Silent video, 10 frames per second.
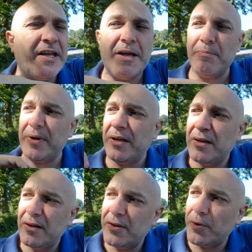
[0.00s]
it hit me.
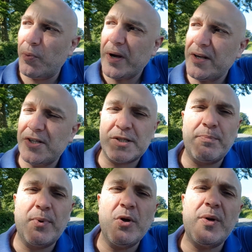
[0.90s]
The wind
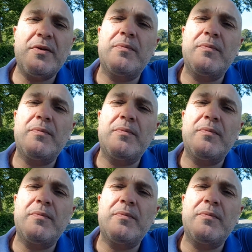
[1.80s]
just blew it